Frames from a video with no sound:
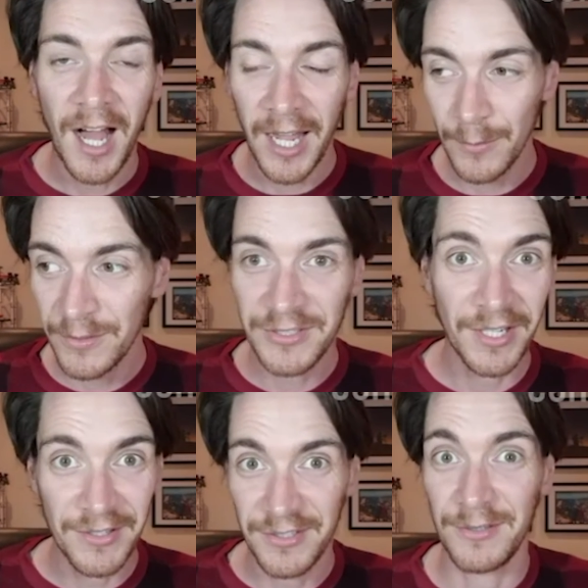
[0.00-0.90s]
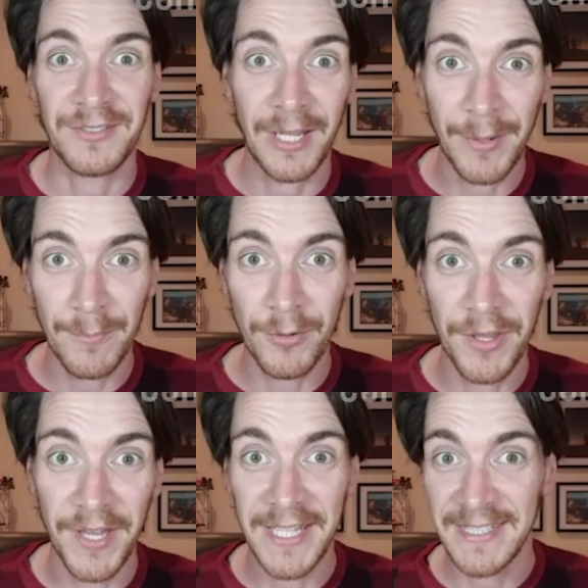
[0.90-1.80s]
I would turn to, say, my
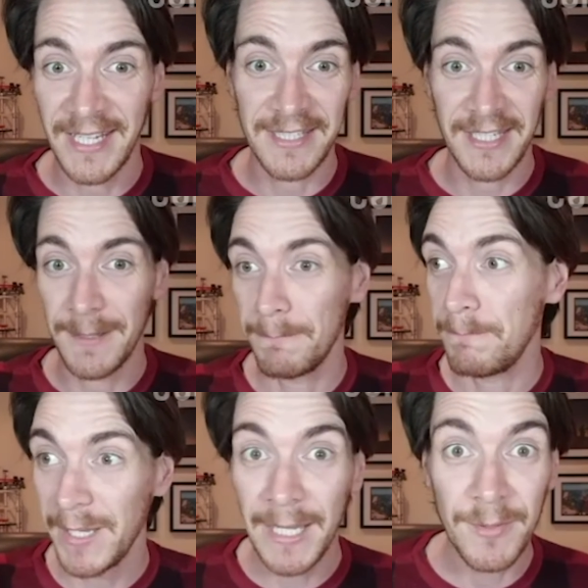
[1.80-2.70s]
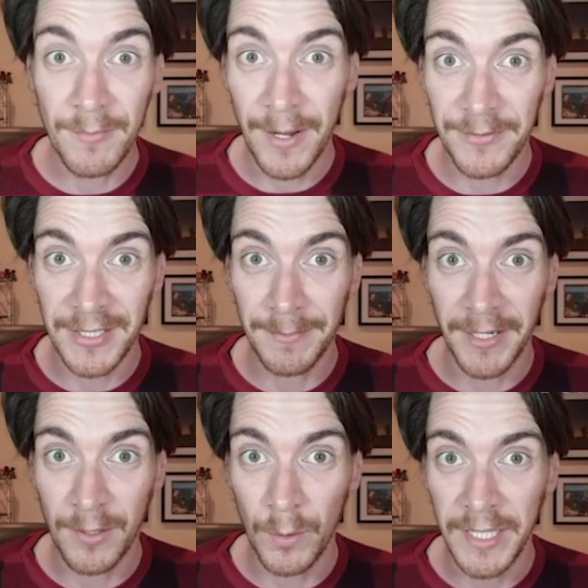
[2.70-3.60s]
brother and say to him, Bohemian Rhapsody
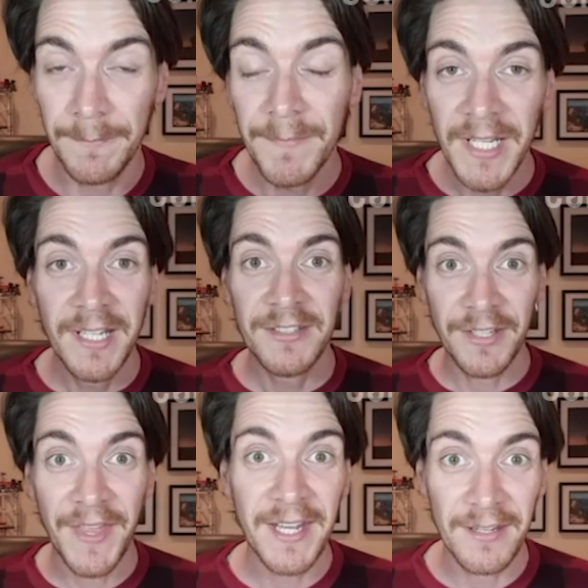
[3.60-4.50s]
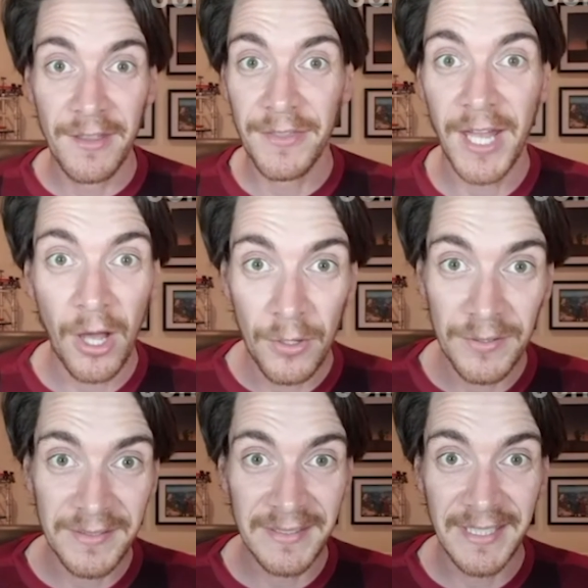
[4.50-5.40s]
by Queen. So then, for that whole
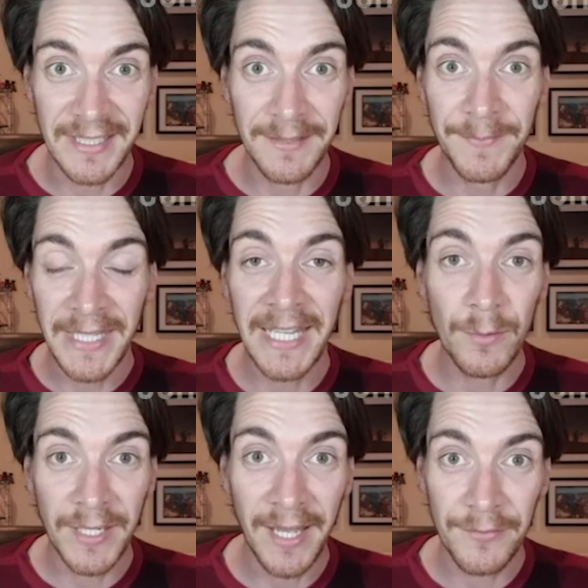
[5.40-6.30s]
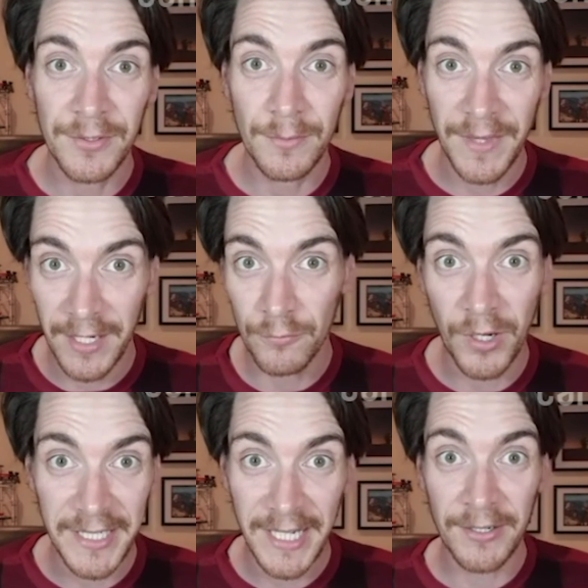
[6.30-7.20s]
scene, he would have to then
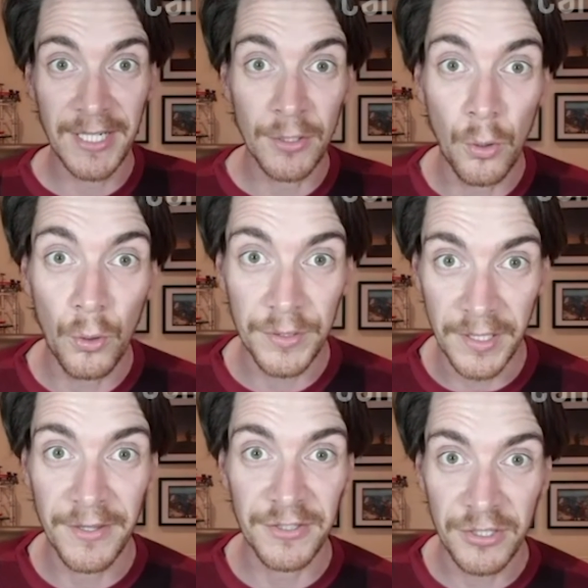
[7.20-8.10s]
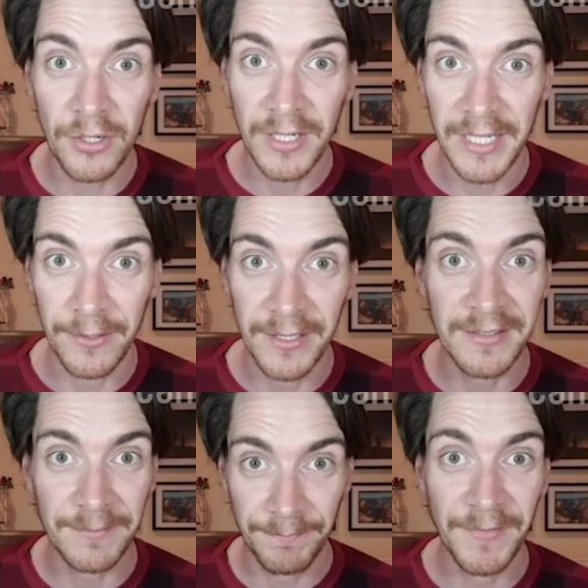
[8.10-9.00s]
write down in order the song
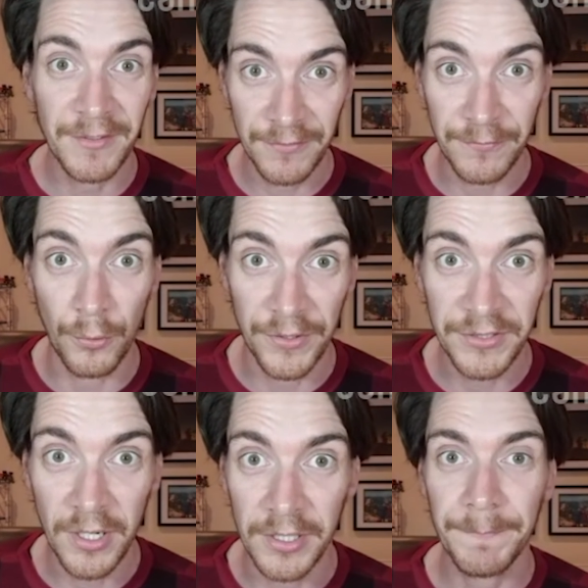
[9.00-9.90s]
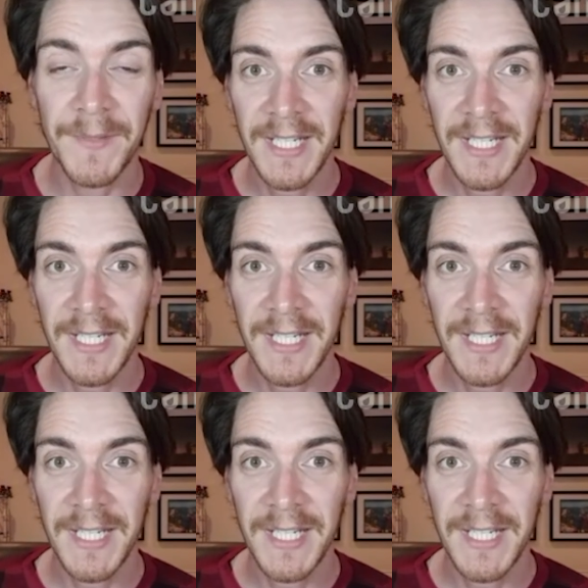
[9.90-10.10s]
lyrics for the song.